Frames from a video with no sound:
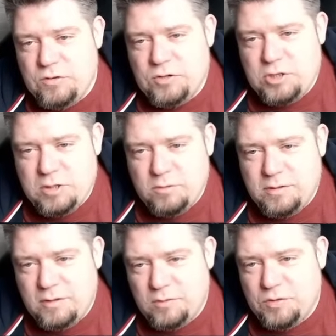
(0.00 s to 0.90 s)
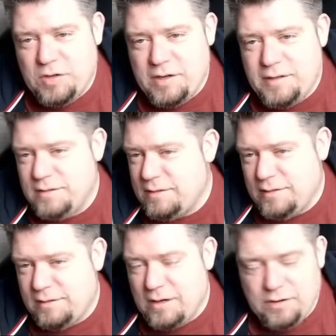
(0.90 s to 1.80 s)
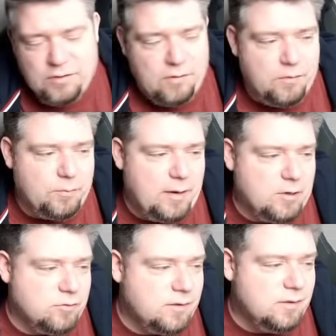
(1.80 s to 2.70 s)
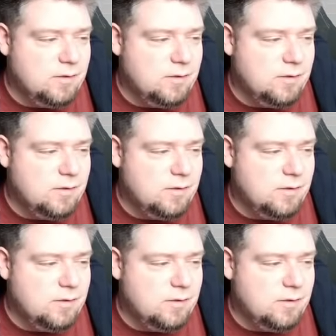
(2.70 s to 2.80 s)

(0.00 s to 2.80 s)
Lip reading: use a shield alongside. It's kind of self-explanatory.